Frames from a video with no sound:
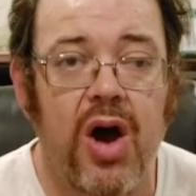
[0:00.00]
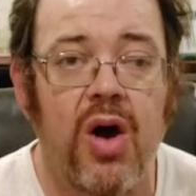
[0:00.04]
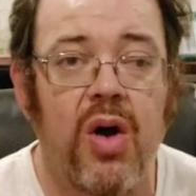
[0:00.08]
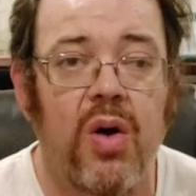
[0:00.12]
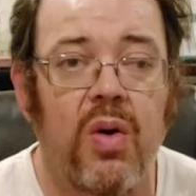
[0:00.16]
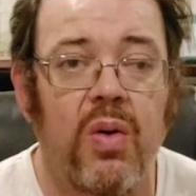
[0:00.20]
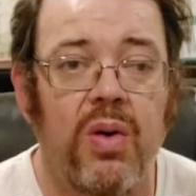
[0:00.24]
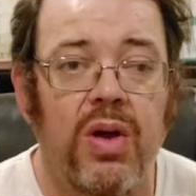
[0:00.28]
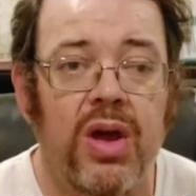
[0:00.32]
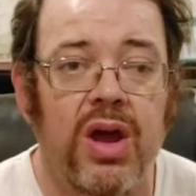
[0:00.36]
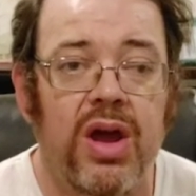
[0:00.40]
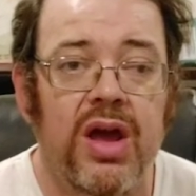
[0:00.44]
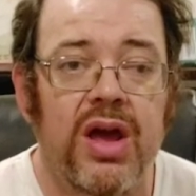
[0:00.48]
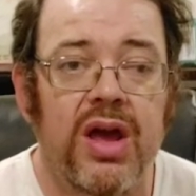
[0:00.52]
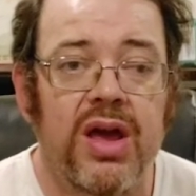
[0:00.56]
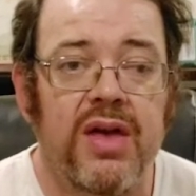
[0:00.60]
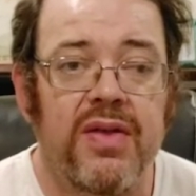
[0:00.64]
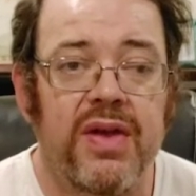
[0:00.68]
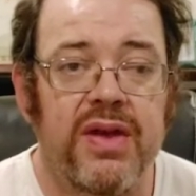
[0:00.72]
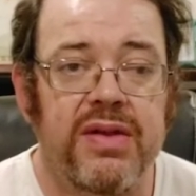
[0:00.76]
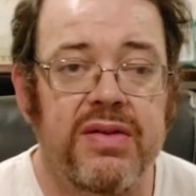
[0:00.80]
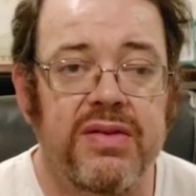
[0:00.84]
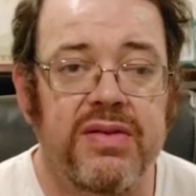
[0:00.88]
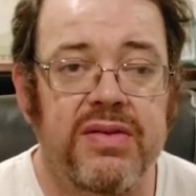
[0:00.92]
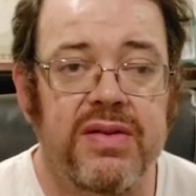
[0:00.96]
oh
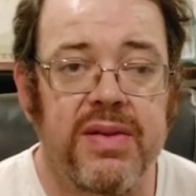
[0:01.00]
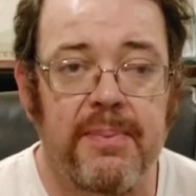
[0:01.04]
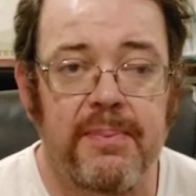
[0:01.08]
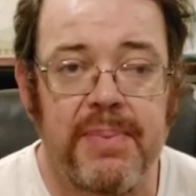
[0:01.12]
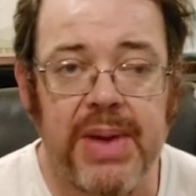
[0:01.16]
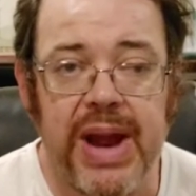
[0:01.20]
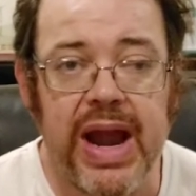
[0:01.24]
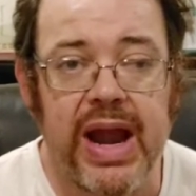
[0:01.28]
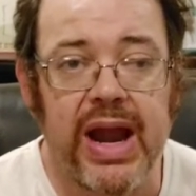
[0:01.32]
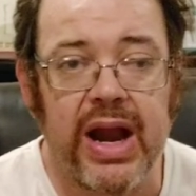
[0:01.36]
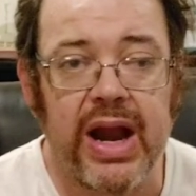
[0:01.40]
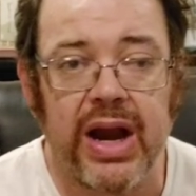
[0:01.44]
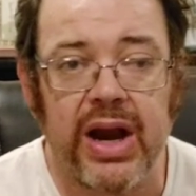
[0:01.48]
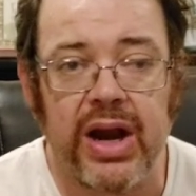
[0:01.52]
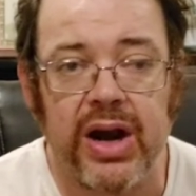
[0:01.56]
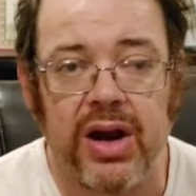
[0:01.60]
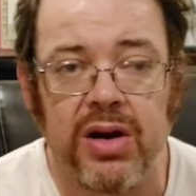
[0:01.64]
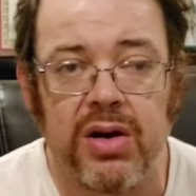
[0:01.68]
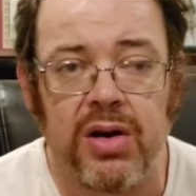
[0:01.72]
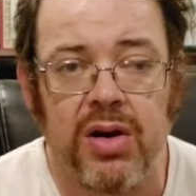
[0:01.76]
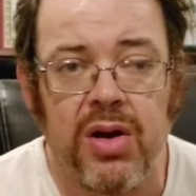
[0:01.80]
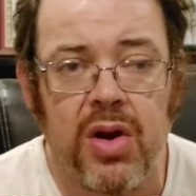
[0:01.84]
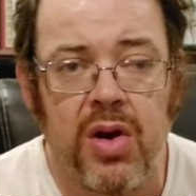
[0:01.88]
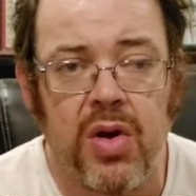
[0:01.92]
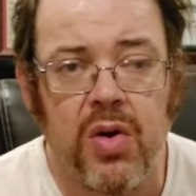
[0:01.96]
this is a
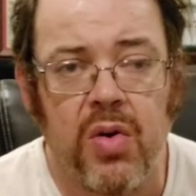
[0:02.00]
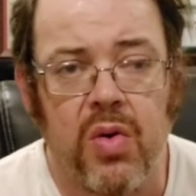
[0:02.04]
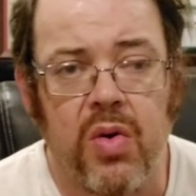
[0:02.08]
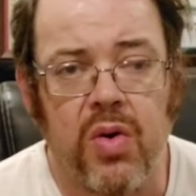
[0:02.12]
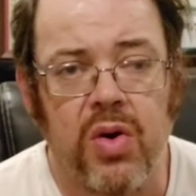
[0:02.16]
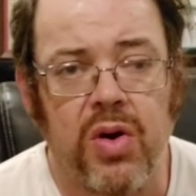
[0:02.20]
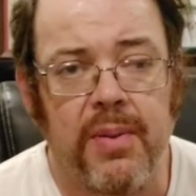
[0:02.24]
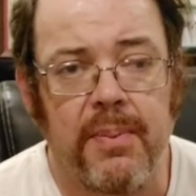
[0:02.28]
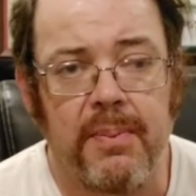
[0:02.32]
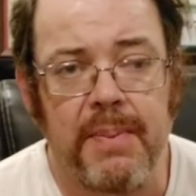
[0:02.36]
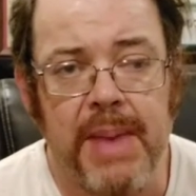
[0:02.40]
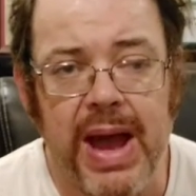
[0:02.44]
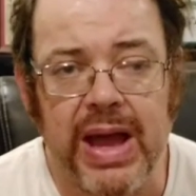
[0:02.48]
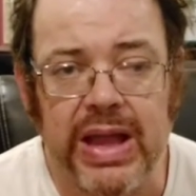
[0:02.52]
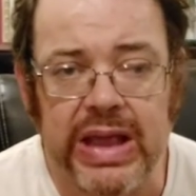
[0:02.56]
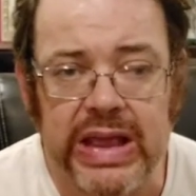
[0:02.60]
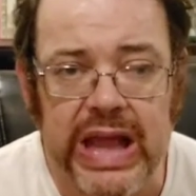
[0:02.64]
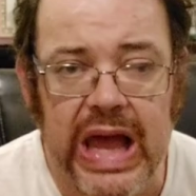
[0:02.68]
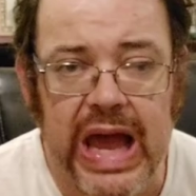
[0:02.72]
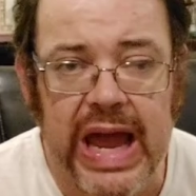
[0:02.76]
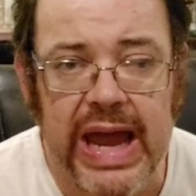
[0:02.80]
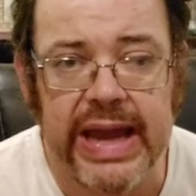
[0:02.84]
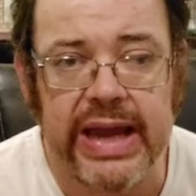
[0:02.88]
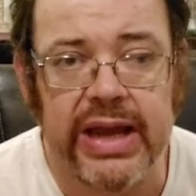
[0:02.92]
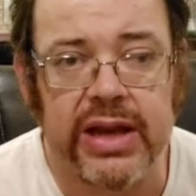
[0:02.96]
bear or a
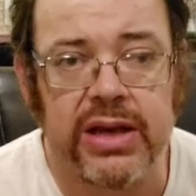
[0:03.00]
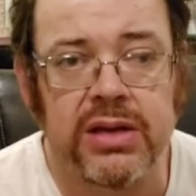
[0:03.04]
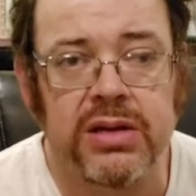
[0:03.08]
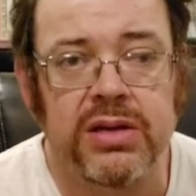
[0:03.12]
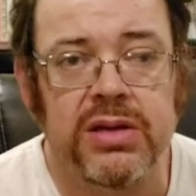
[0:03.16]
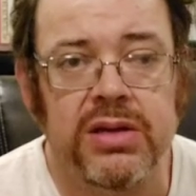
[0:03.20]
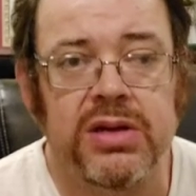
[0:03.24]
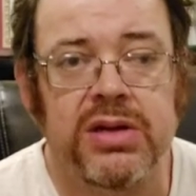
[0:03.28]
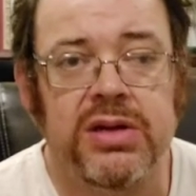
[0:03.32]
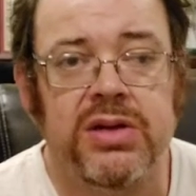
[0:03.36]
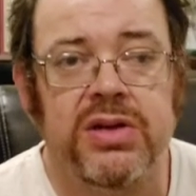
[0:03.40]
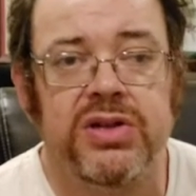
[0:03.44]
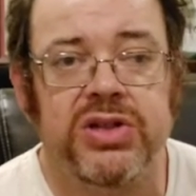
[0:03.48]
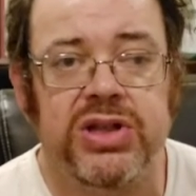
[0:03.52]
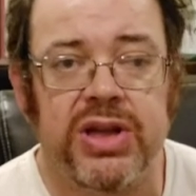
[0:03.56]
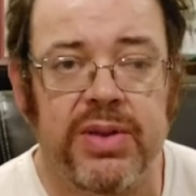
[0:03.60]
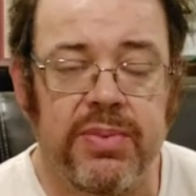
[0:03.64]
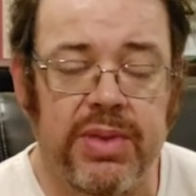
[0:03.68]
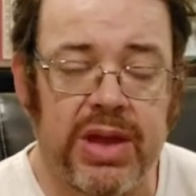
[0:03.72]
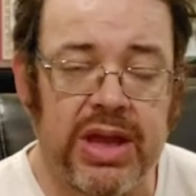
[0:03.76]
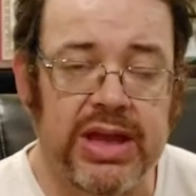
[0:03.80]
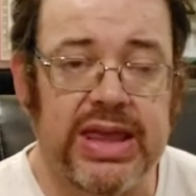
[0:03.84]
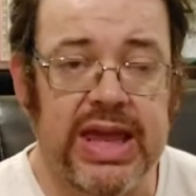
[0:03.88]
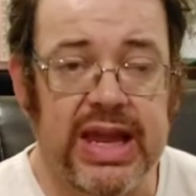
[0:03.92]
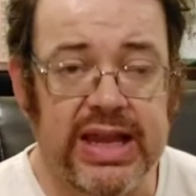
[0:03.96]
mountain lion or
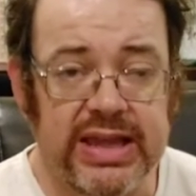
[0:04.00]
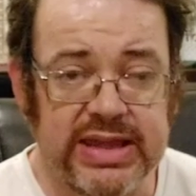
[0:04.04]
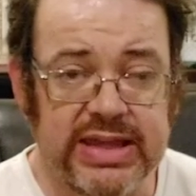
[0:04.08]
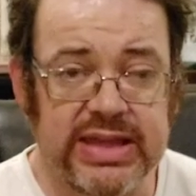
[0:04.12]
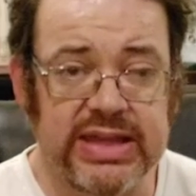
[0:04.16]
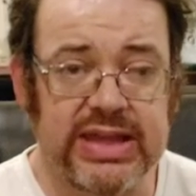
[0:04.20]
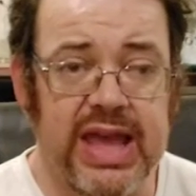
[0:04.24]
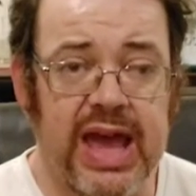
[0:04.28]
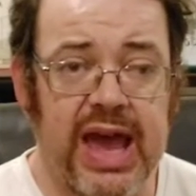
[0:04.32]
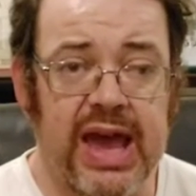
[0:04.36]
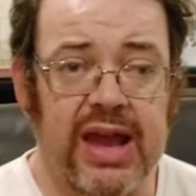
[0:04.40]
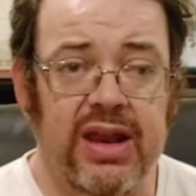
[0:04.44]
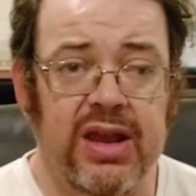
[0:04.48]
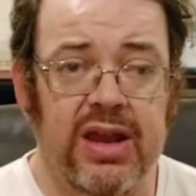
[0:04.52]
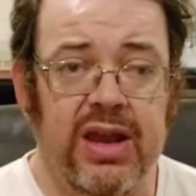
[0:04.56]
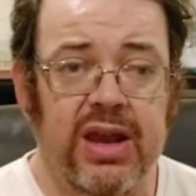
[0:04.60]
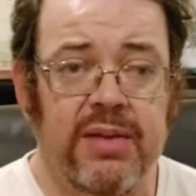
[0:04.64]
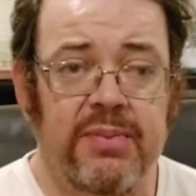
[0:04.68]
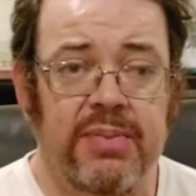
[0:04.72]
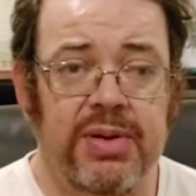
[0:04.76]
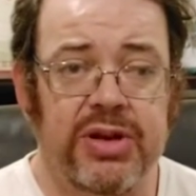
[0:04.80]
something like that did that.